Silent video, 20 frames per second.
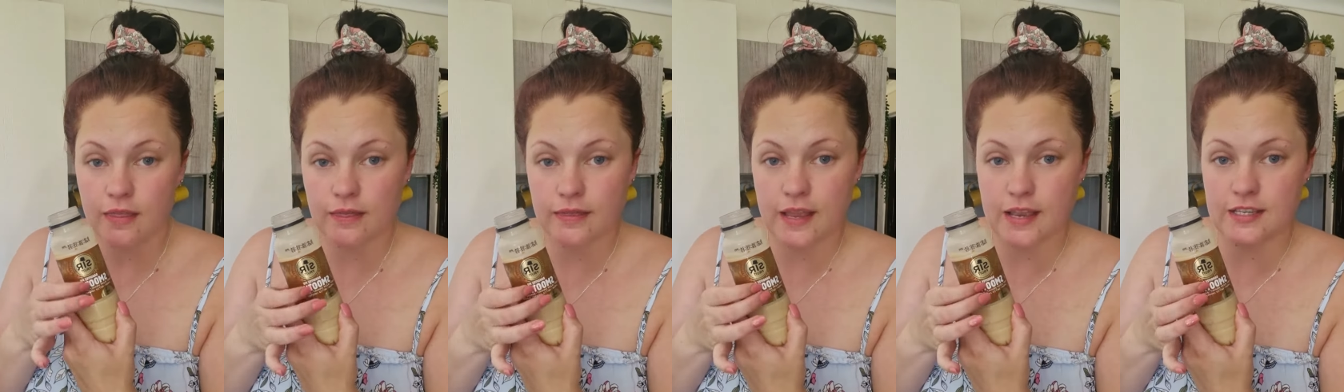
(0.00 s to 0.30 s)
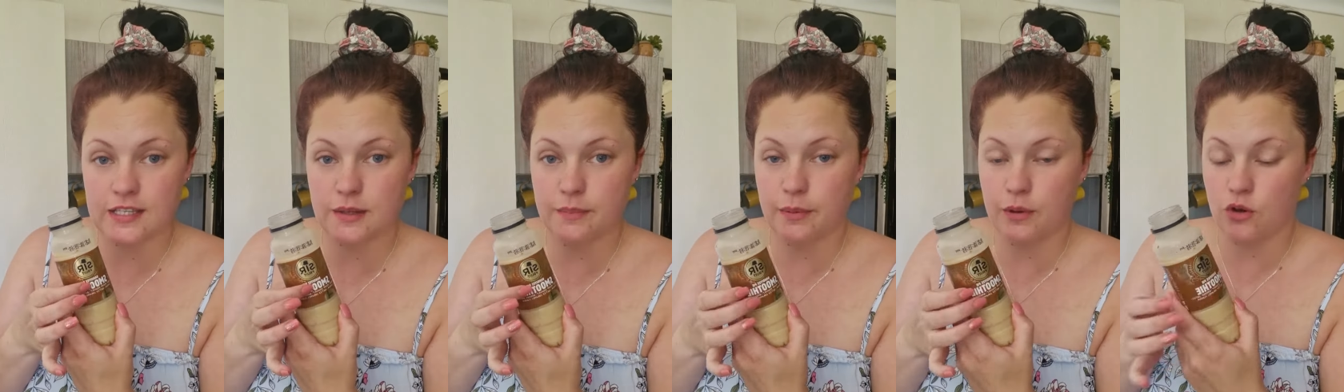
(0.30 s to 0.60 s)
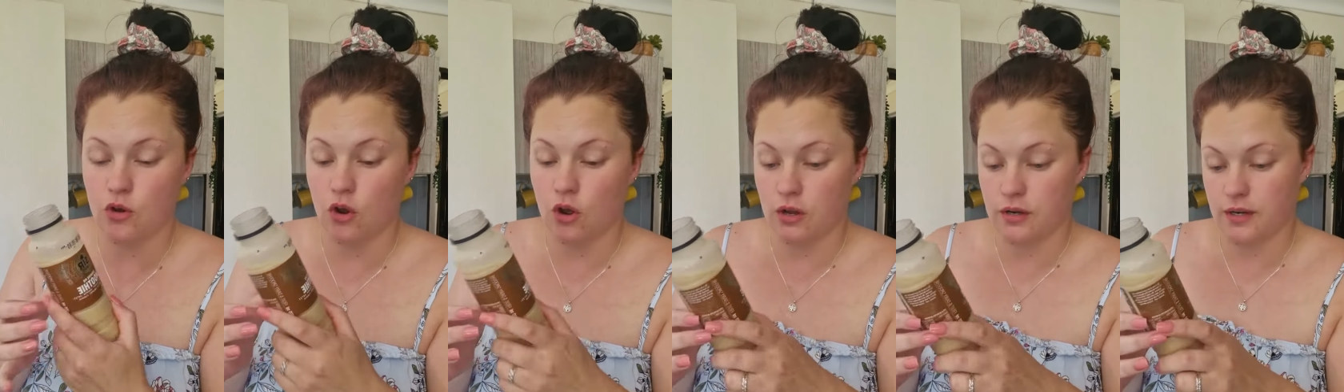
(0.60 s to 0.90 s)
taste the
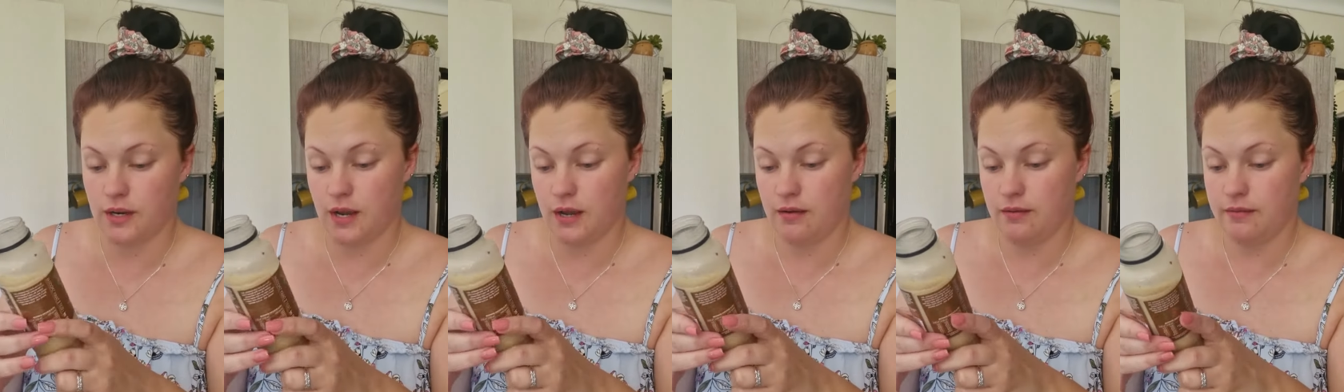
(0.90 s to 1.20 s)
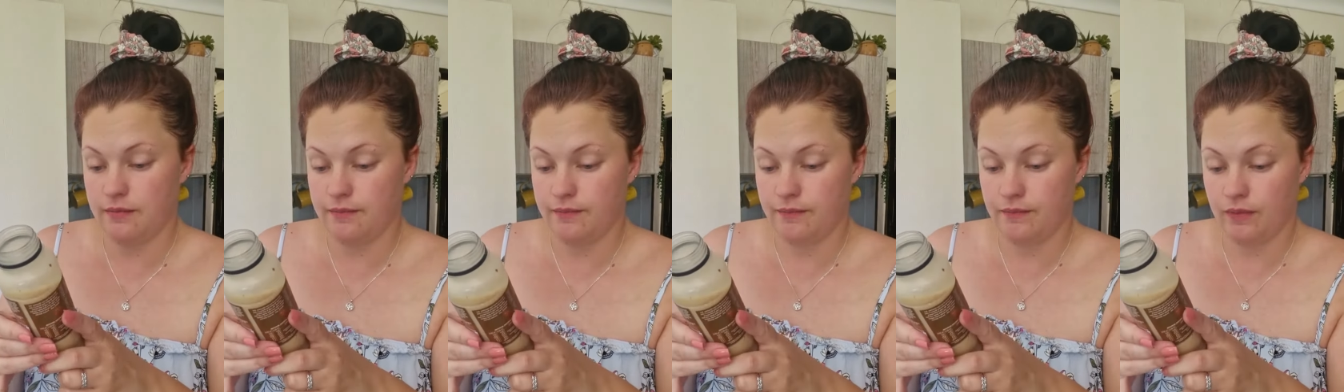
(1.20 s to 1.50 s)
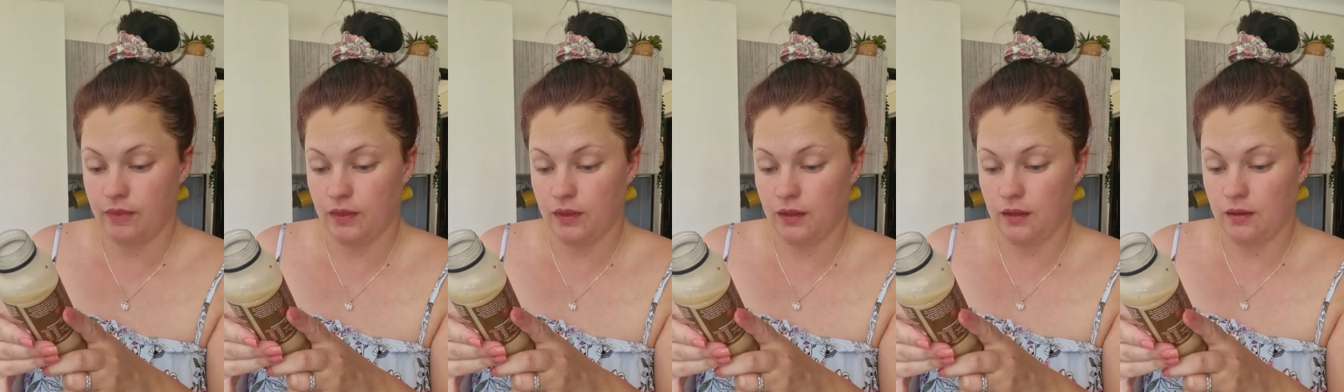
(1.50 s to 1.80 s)
banana
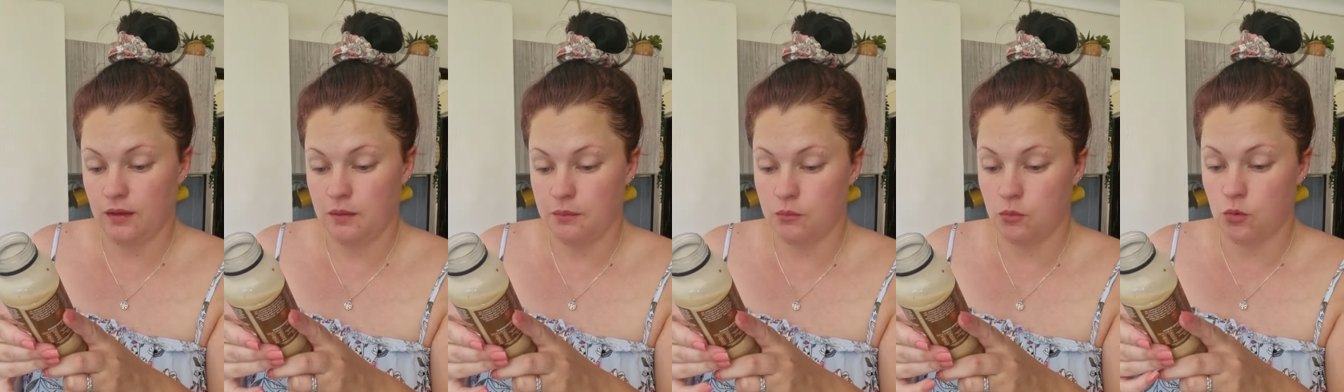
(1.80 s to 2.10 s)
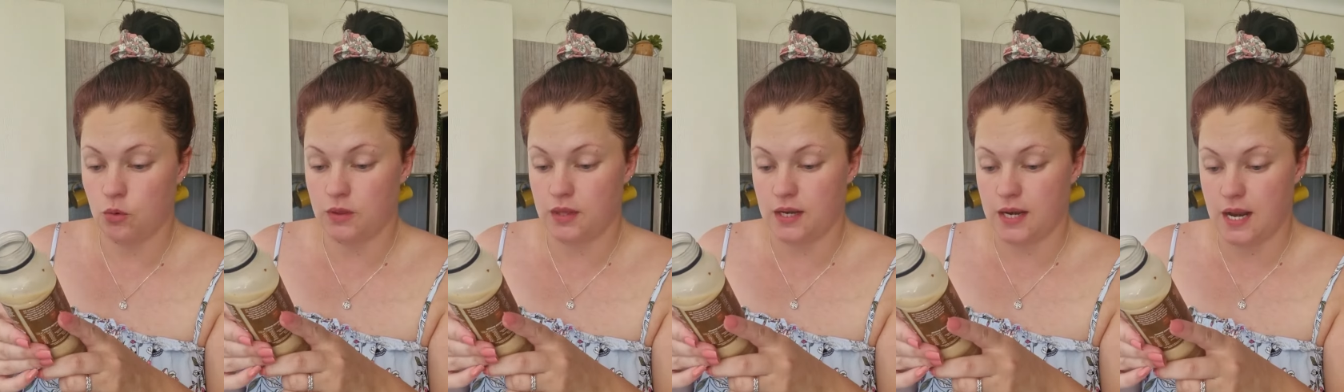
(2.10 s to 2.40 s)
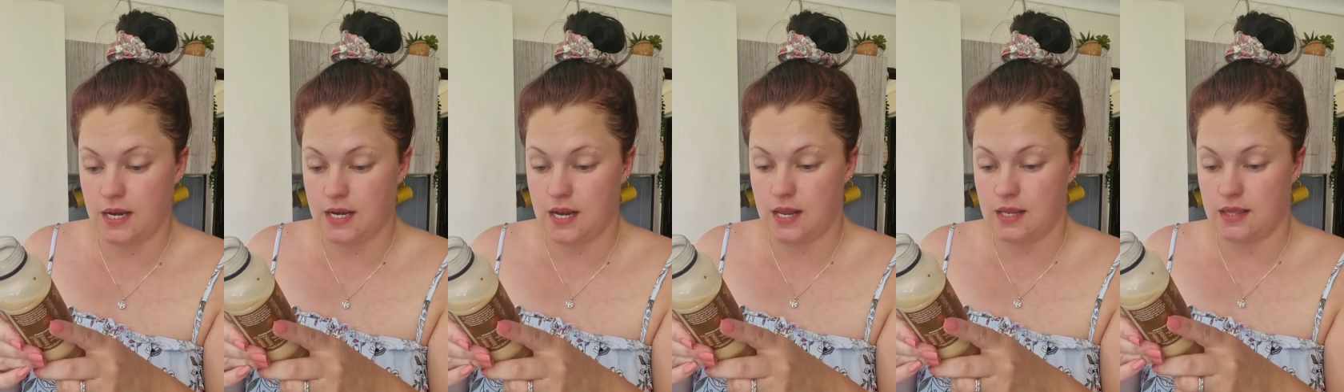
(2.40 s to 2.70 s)
more than
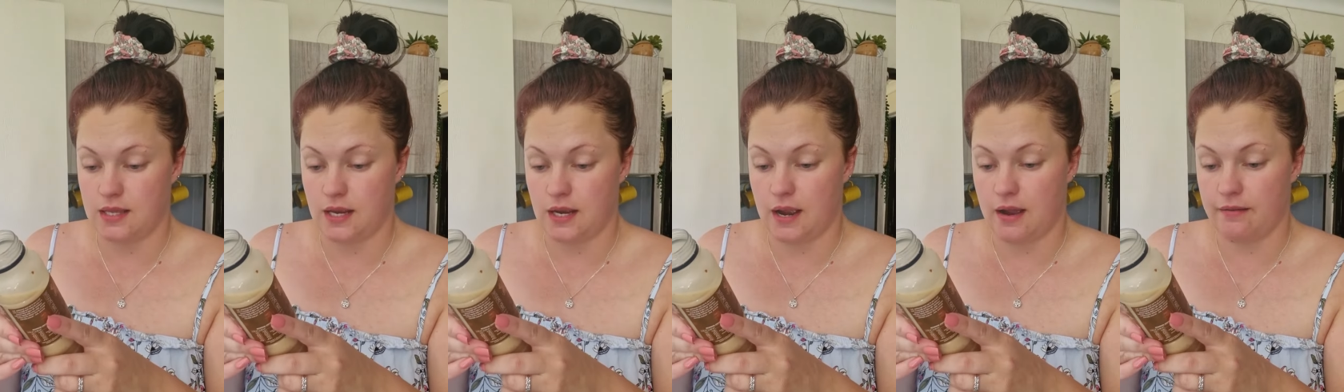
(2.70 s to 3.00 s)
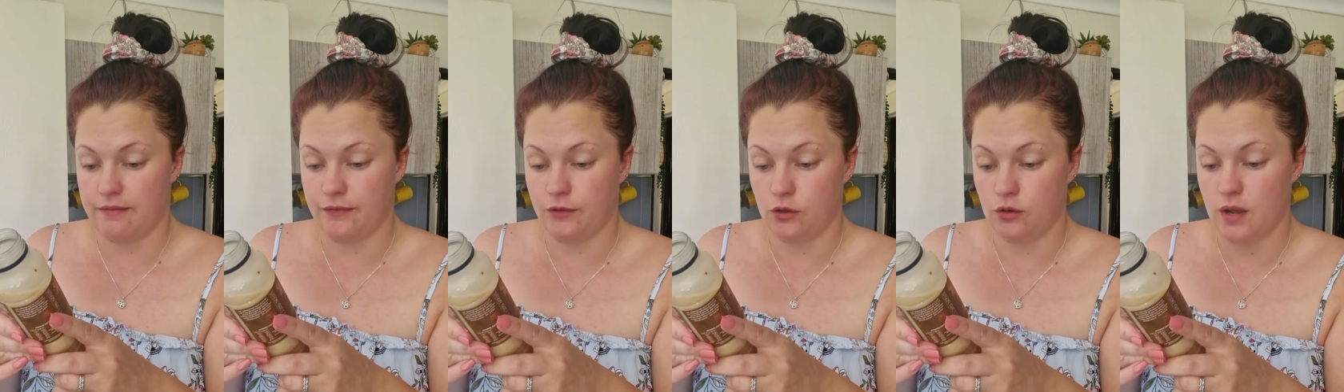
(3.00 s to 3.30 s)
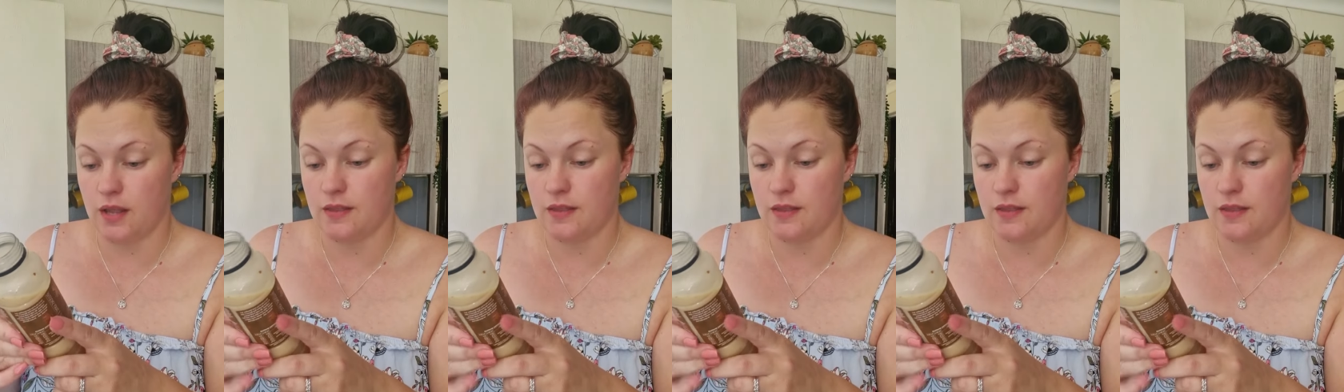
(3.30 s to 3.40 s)
anything, I feel.